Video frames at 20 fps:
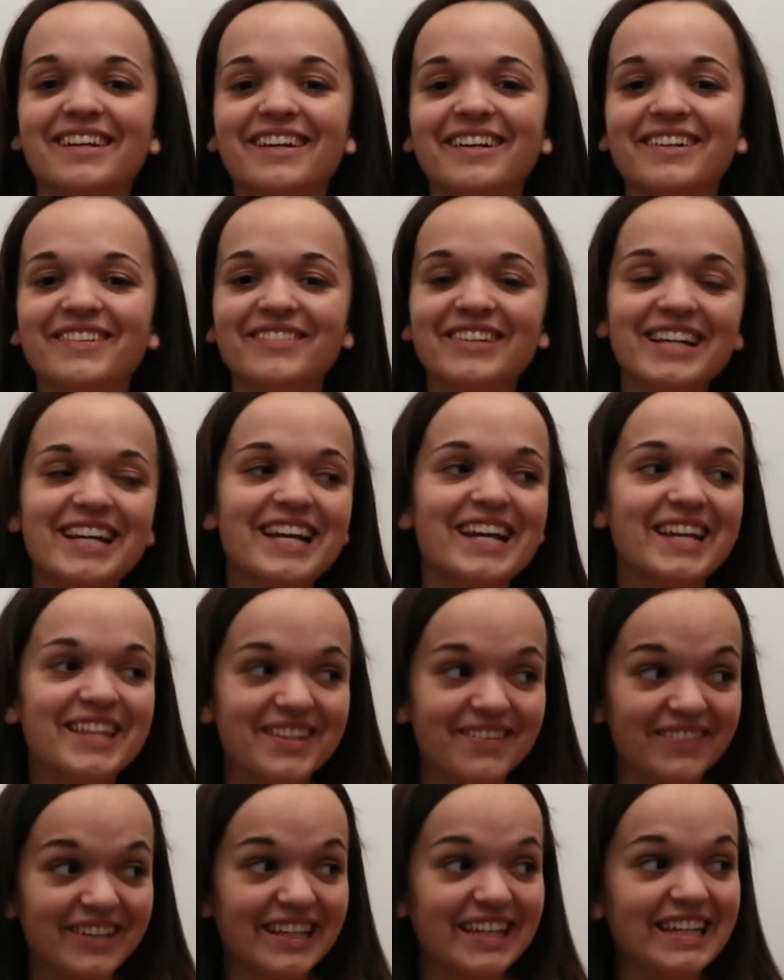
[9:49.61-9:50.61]
Um, in
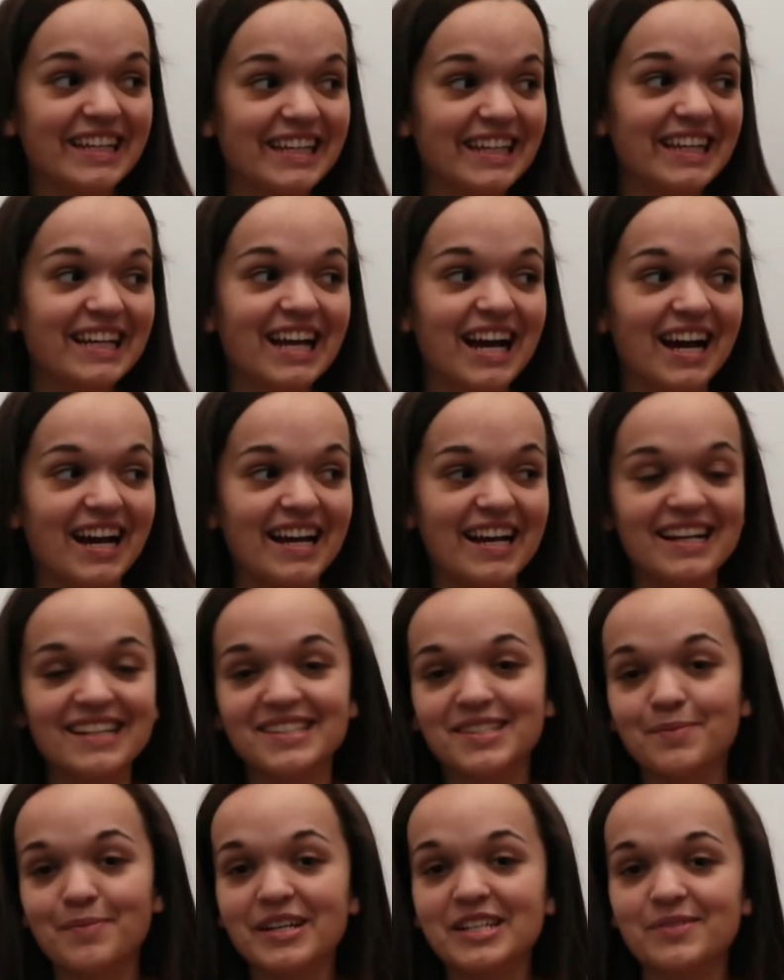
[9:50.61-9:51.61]
the beginning, I
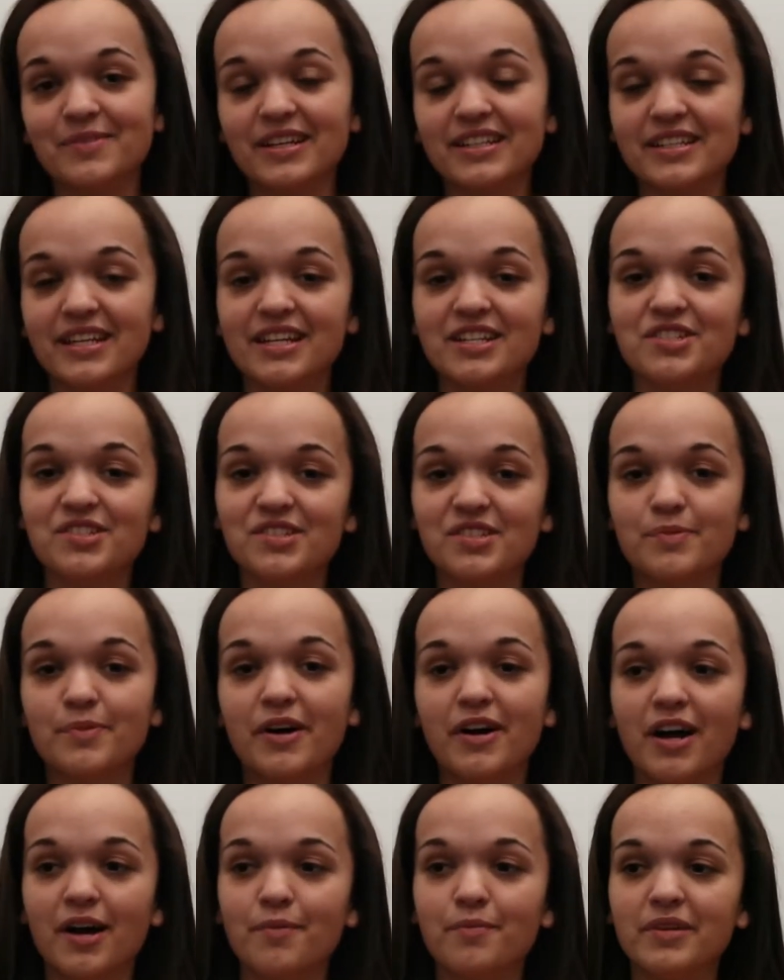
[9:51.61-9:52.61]
had some expectations
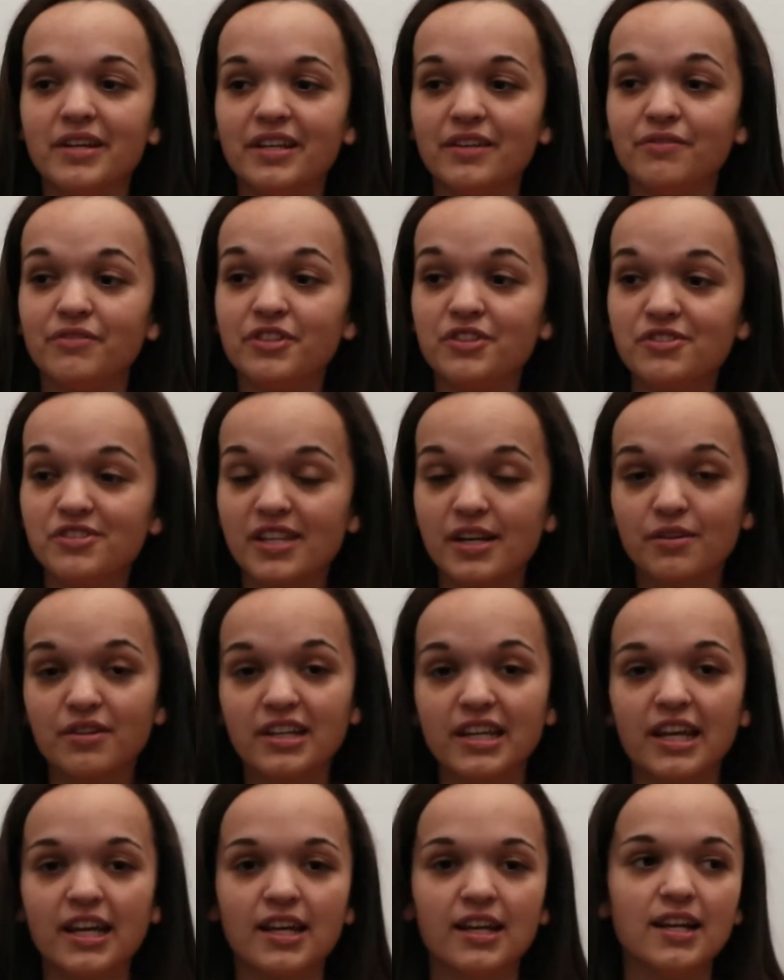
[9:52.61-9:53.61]
about how many views I
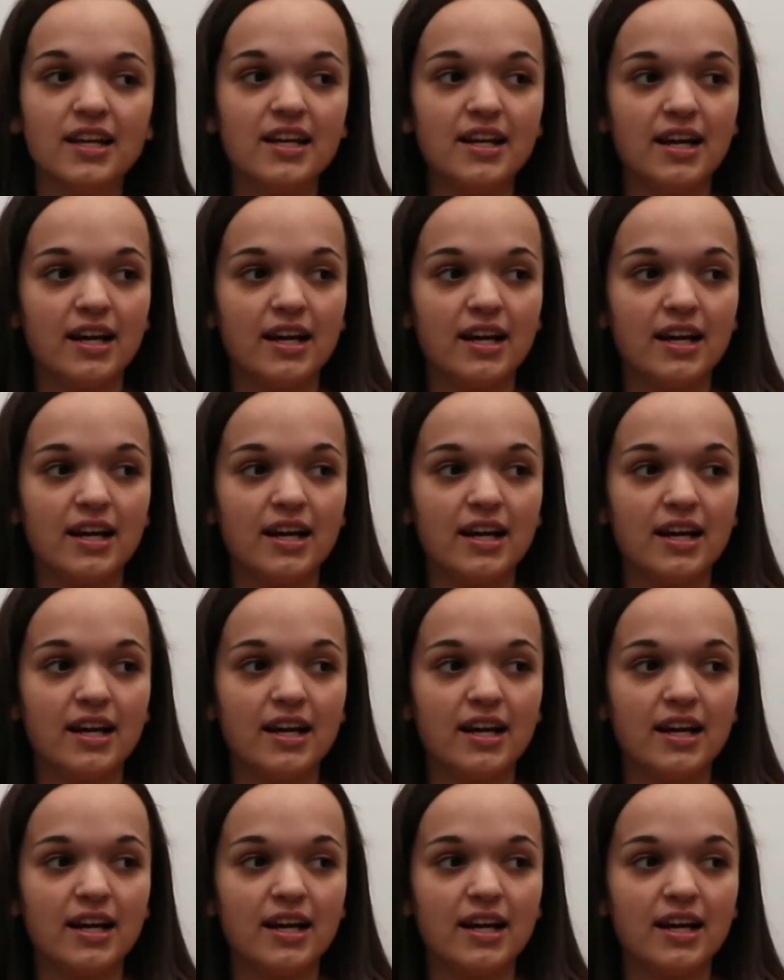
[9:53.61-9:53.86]
would get,